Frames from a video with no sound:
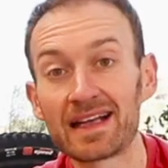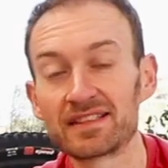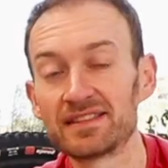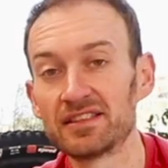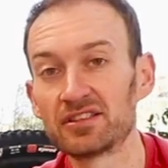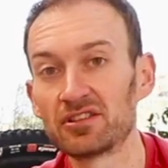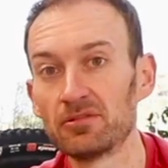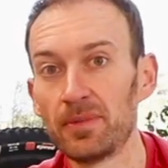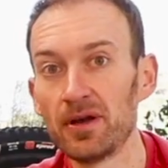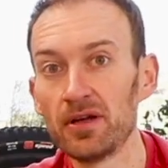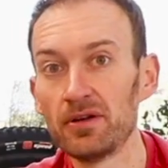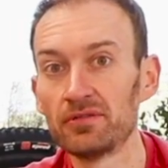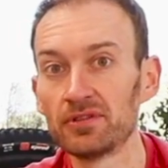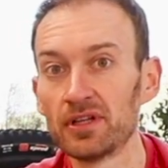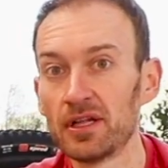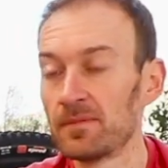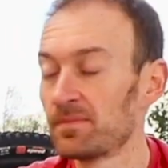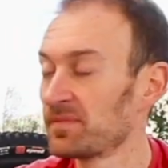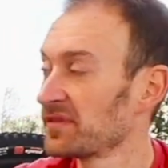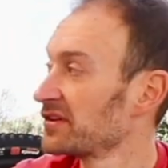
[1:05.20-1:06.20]
AXS
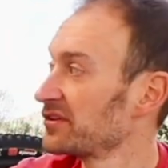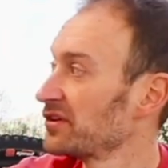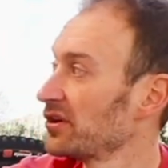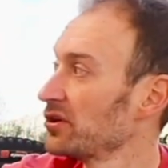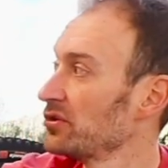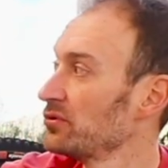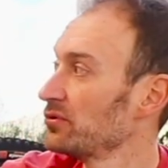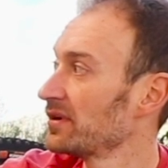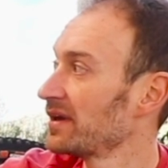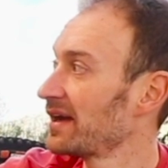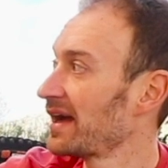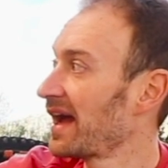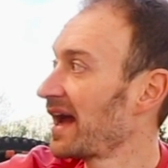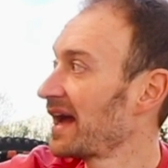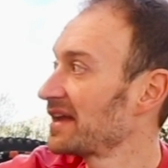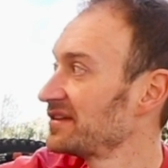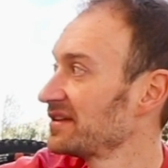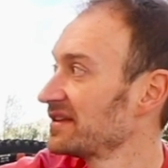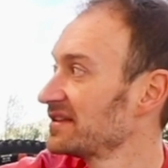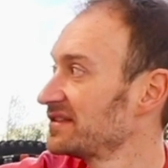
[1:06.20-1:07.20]
component. So
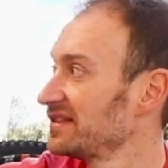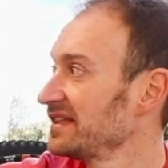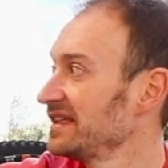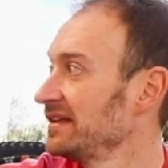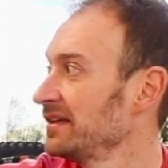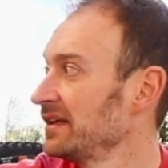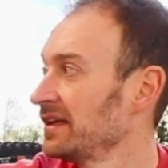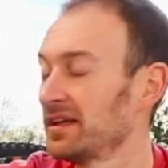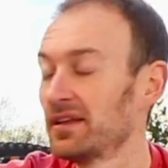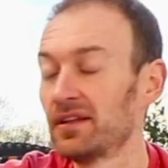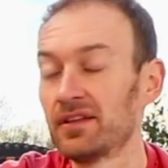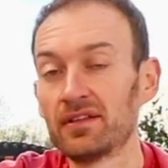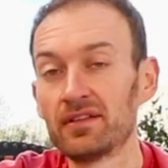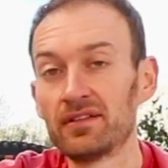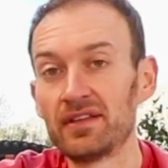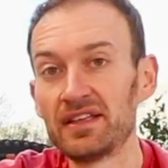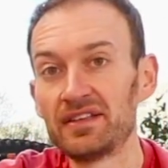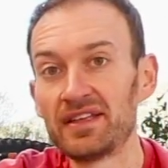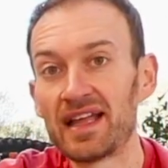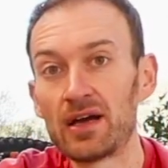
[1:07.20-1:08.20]
as you can see,
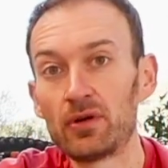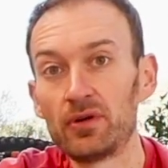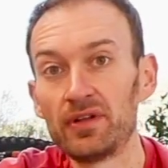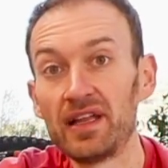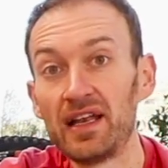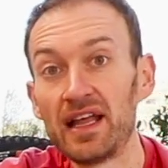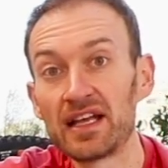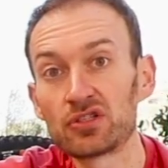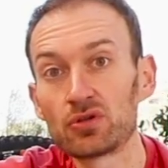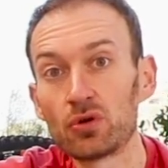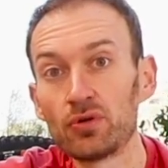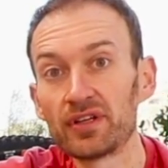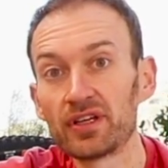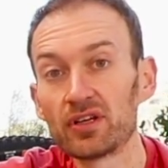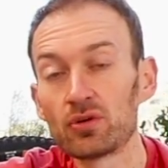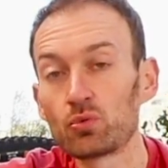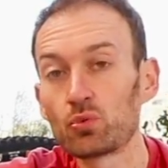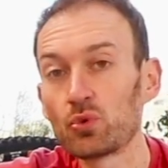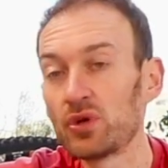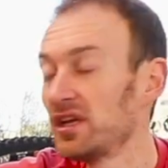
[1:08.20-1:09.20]
there's now an
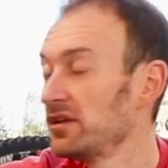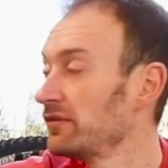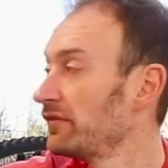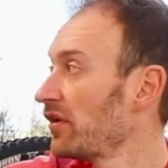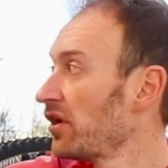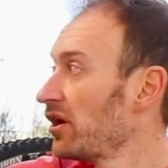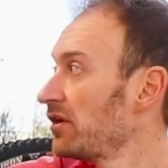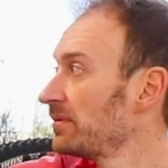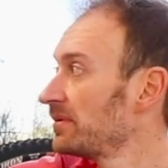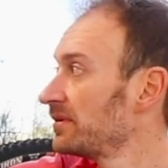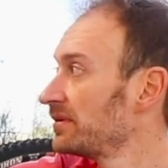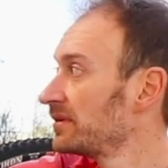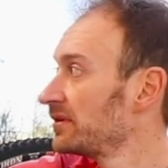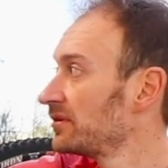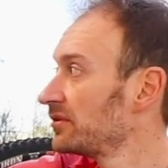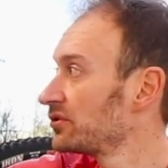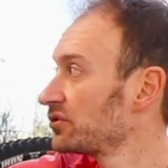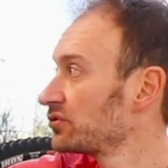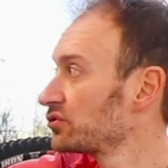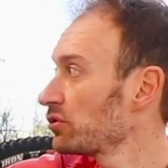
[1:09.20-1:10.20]
electronic Reverb
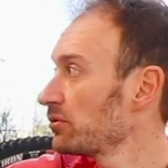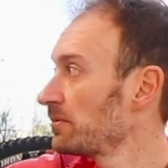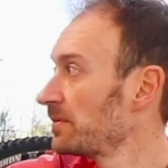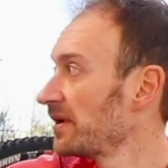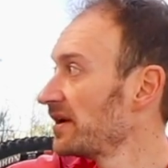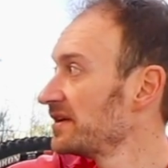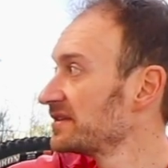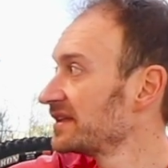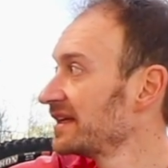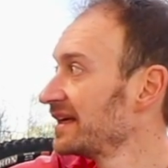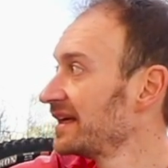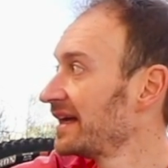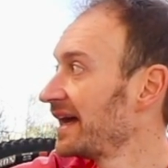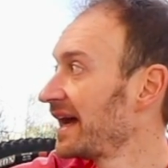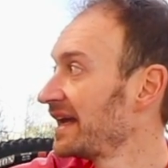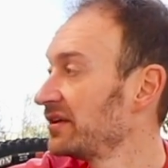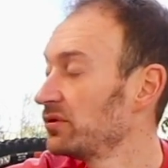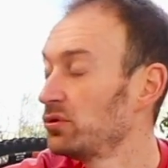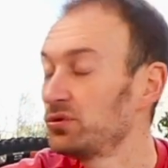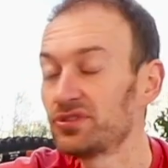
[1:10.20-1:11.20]
drop post,
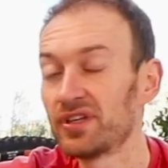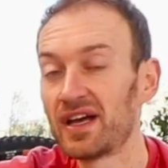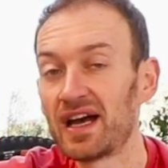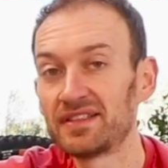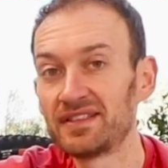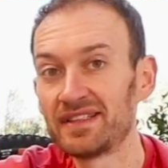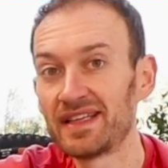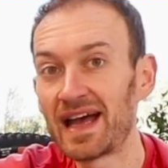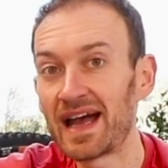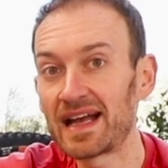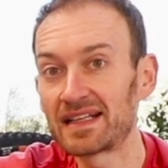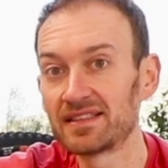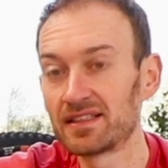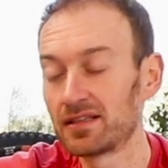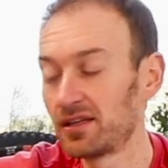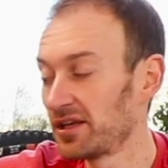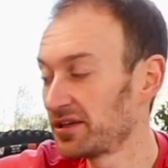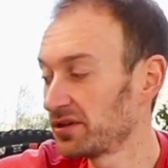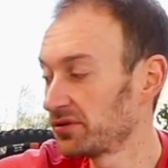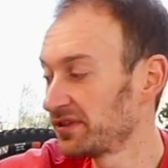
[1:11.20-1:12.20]
and it also has the
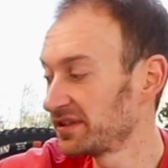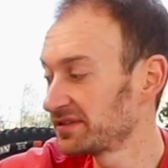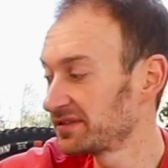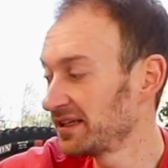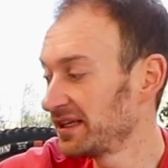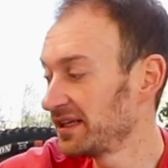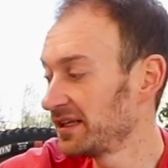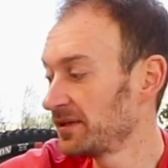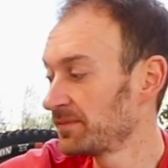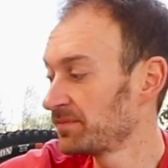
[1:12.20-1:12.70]
AXS logo on it.